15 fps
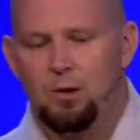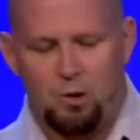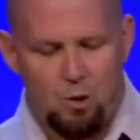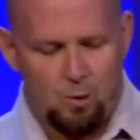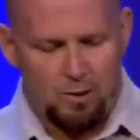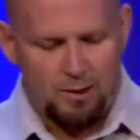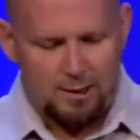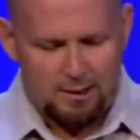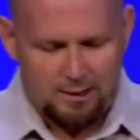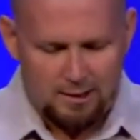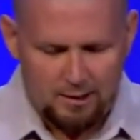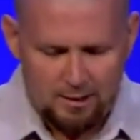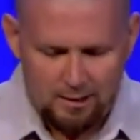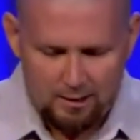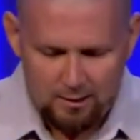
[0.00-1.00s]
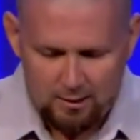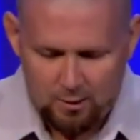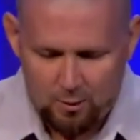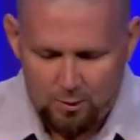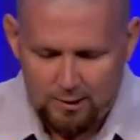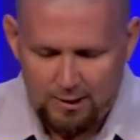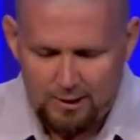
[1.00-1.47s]
doing this,
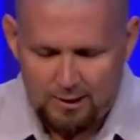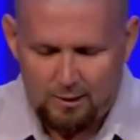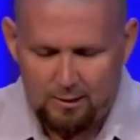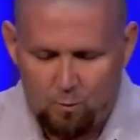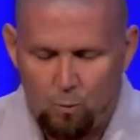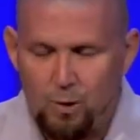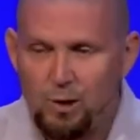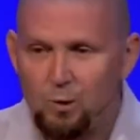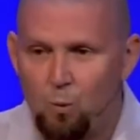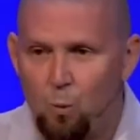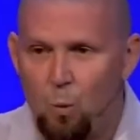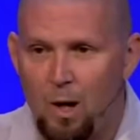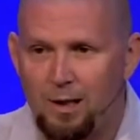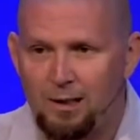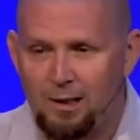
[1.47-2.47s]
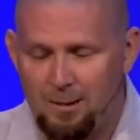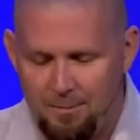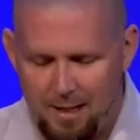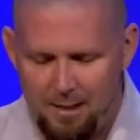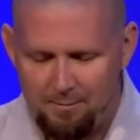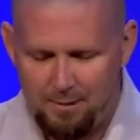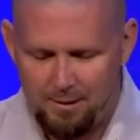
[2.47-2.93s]
doing these, this one
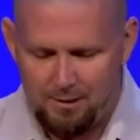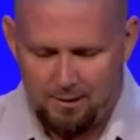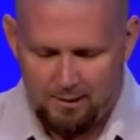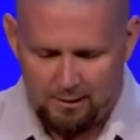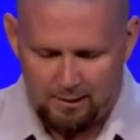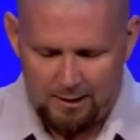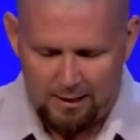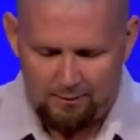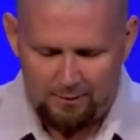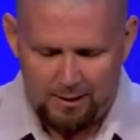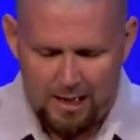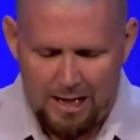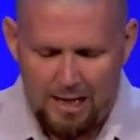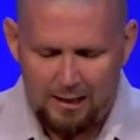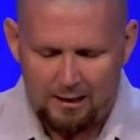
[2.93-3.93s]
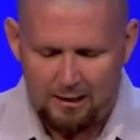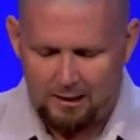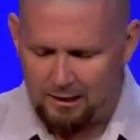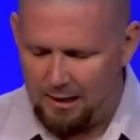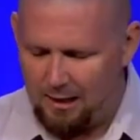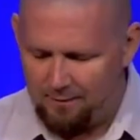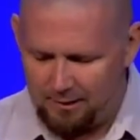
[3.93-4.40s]
commandment? Love God
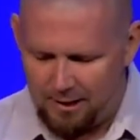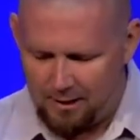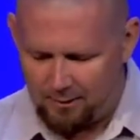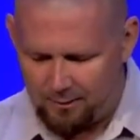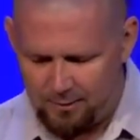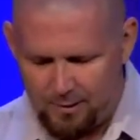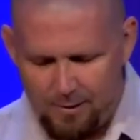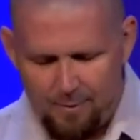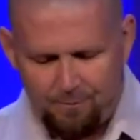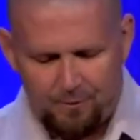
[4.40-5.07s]
and loving others.